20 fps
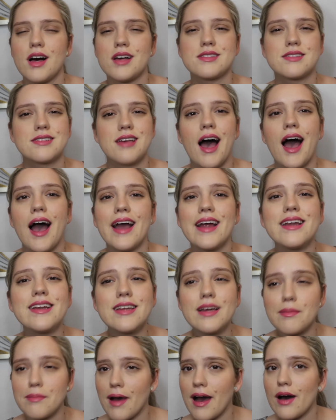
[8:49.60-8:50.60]

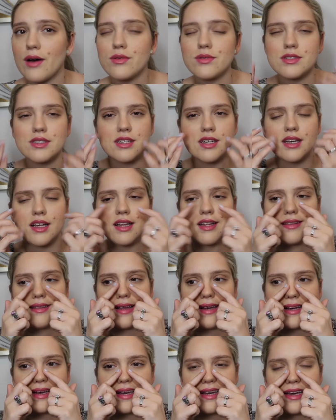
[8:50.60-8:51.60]
tiny amount,
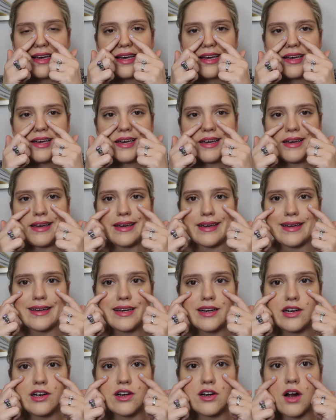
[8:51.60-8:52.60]
like
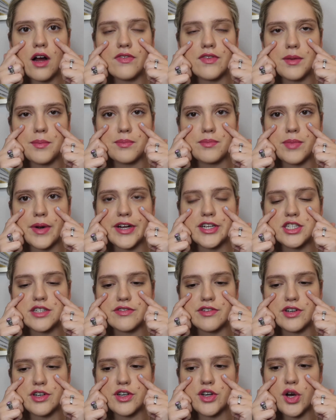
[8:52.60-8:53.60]
here on the bridge
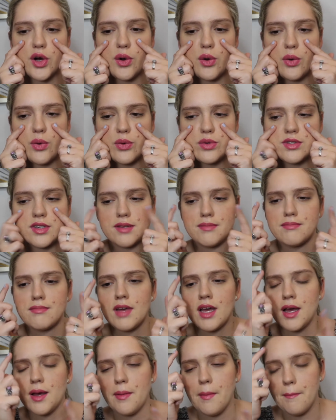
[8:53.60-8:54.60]
of her nose and
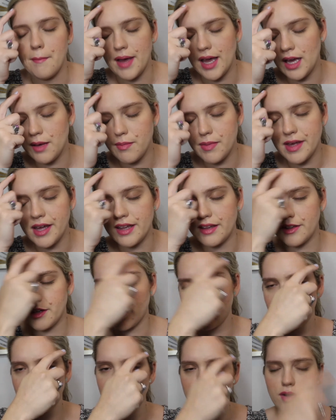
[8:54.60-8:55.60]
maybe a
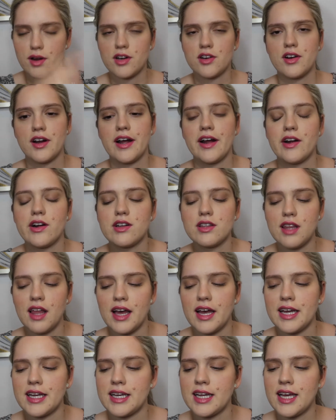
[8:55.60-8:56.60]
little bit around her
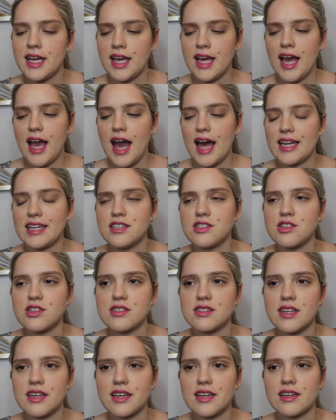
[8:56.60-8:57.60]
hairline. And it's
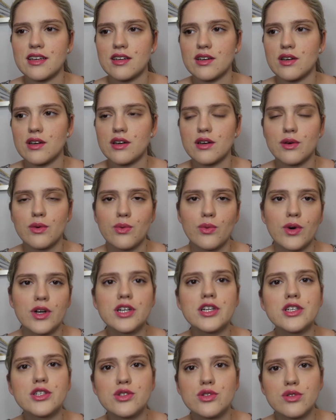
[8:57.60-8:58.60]
just like, what
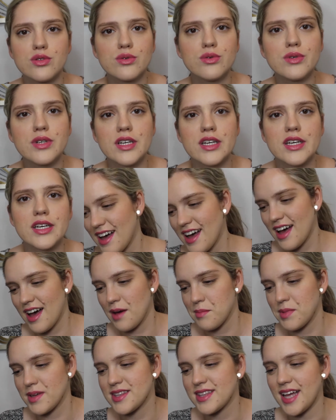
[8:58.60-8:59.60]
are you doing?
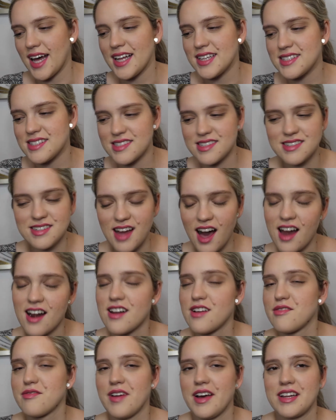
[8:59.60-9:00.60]
But that's
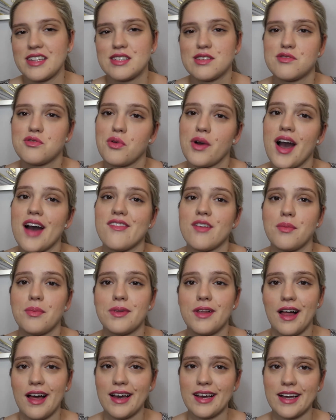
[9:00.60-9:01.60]
not an effective way of
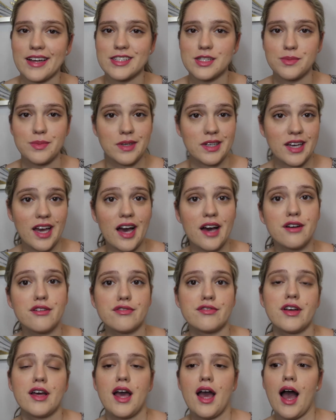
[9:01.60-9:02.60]
applying
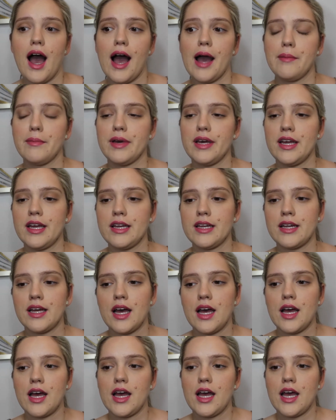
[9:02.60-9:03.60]
SPF. I mean,
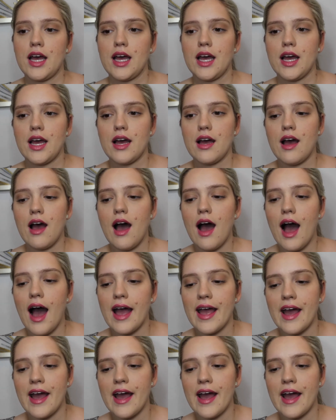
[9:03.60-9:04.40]
I